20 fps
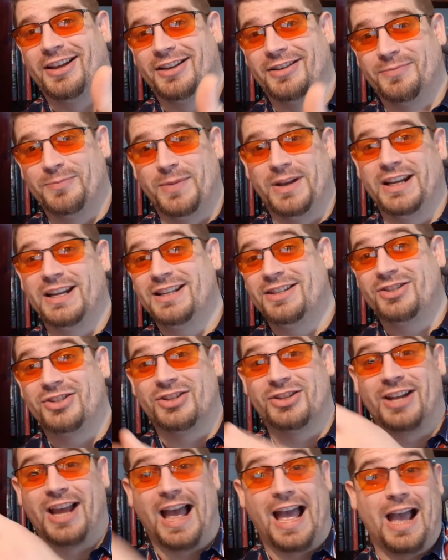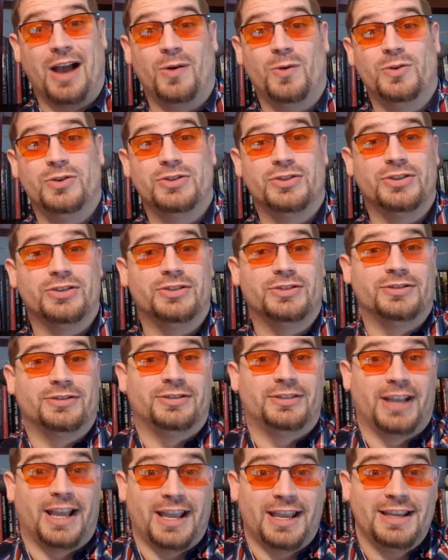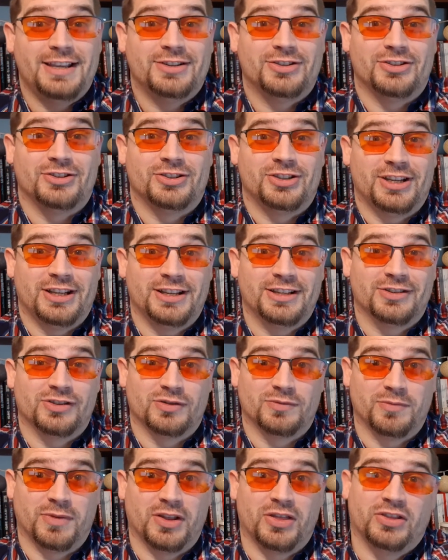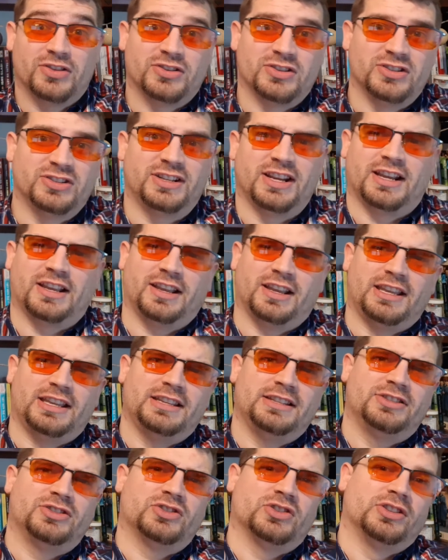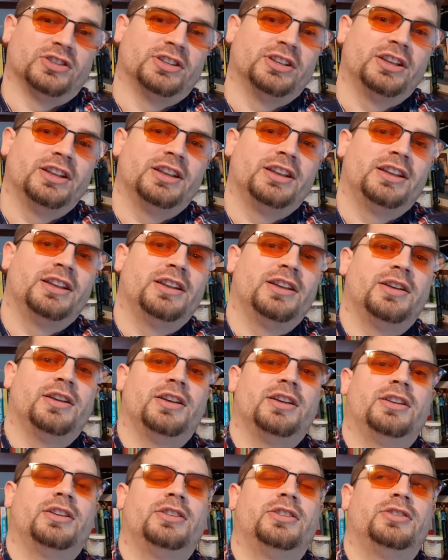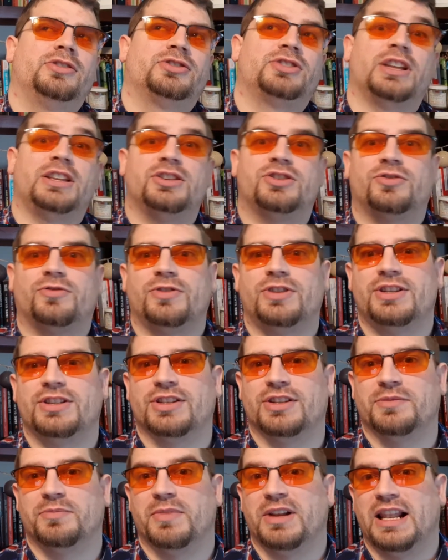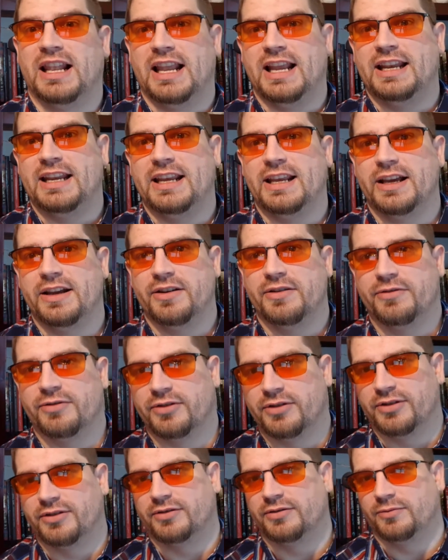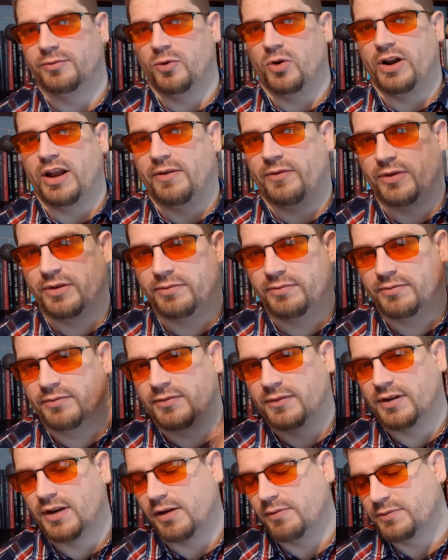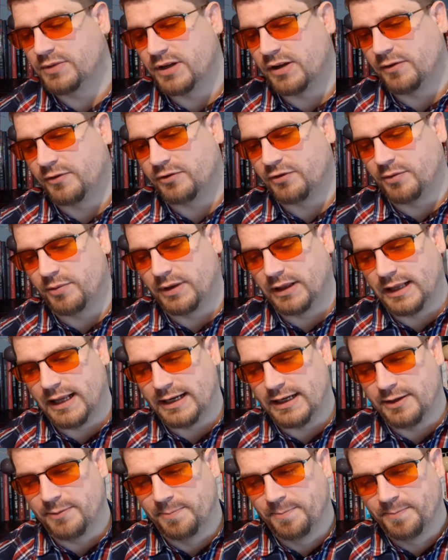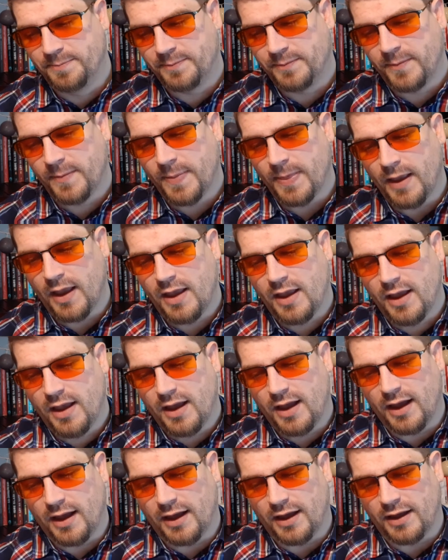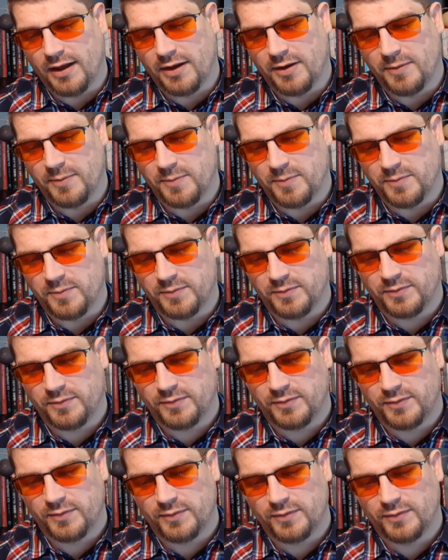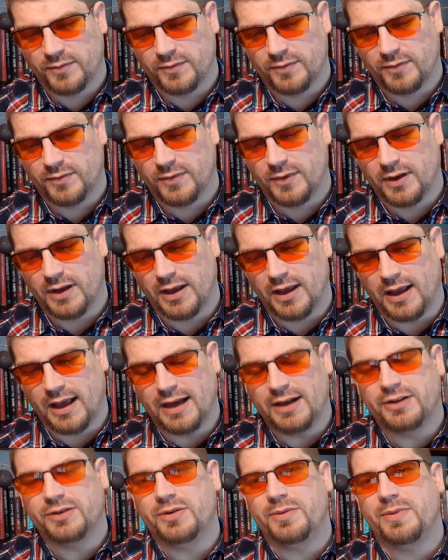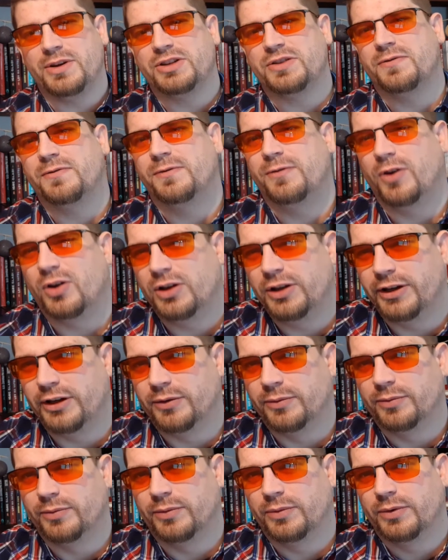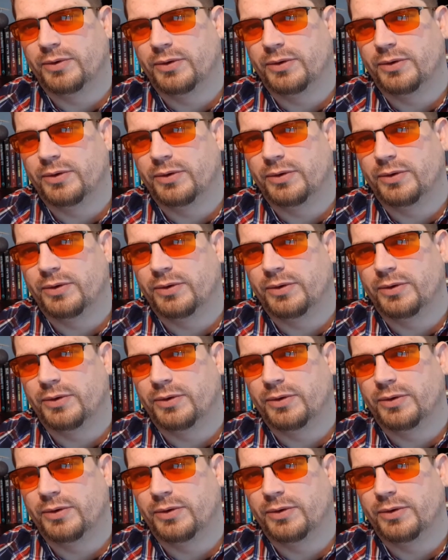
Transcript: minutes and hours and days and years and months and decades and centuries and millennia and whatever comes after a millennium. How do we measure volume?